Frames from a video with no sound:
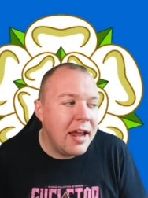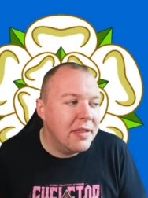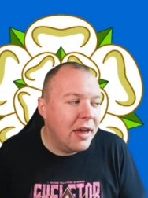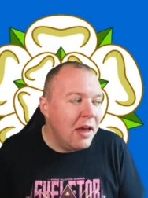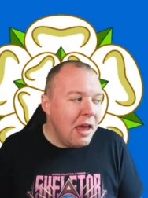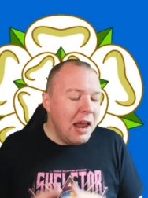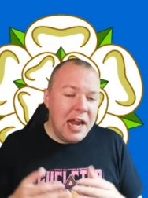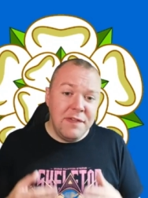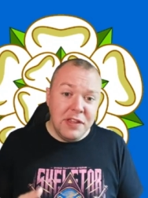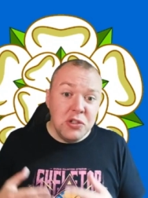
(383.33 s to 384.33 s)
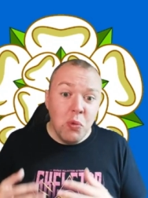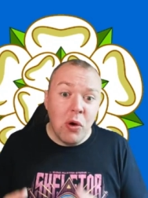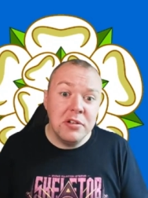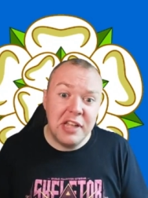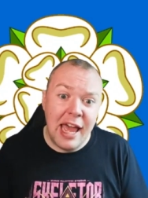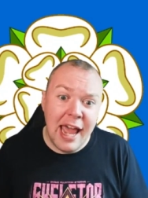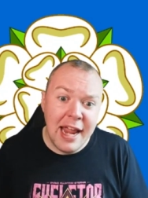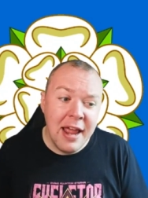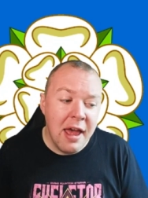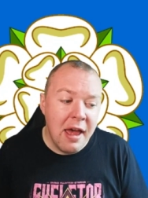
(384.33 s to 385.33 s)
that if this was a,